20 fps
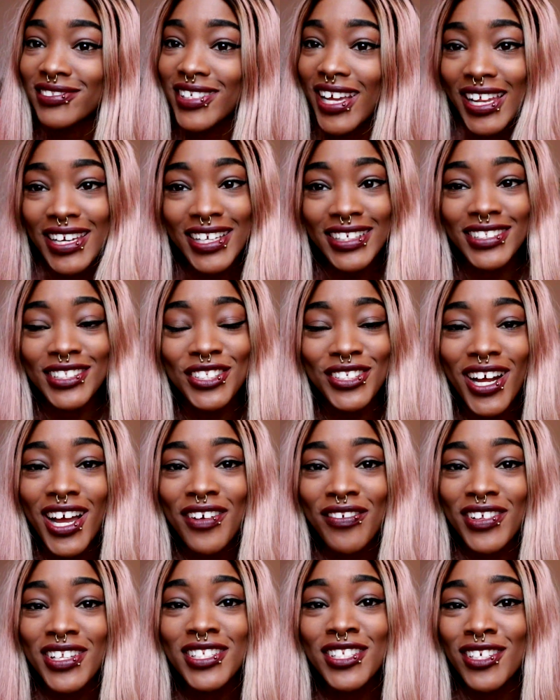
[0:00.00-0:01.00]
I need to
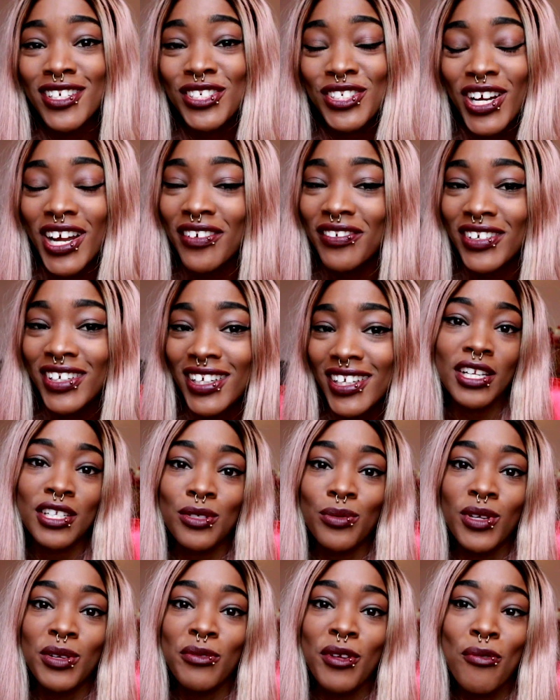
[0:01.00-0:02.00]
drive. I need to start driving. I
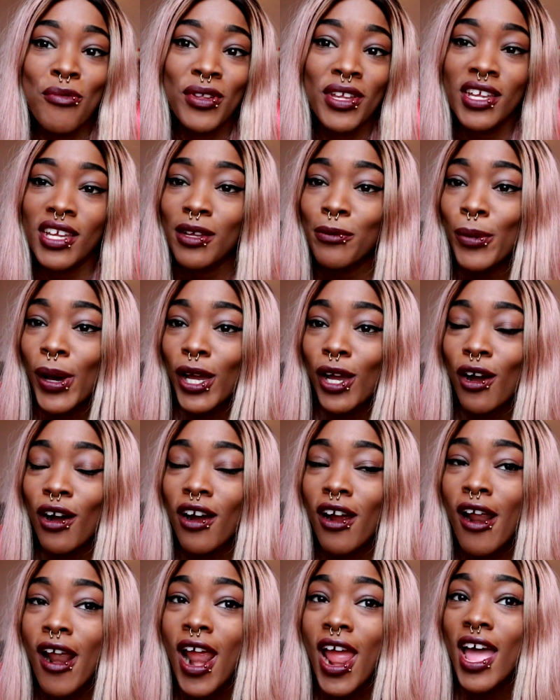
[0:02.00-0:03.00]
just want to be able to get in my
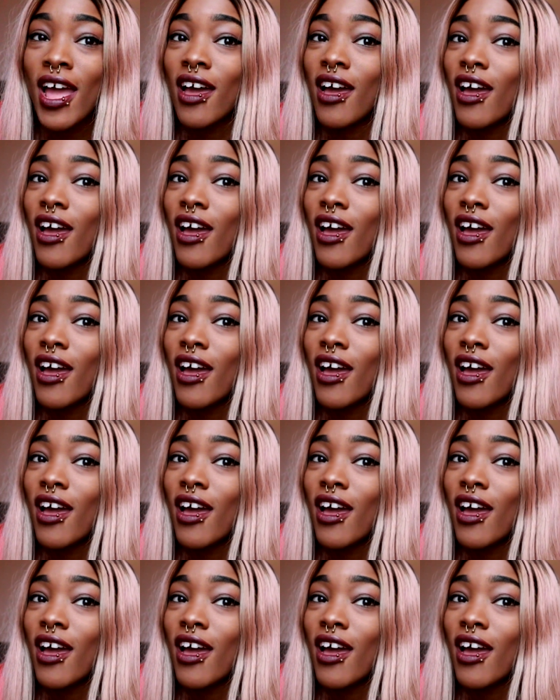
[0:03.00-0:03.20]
car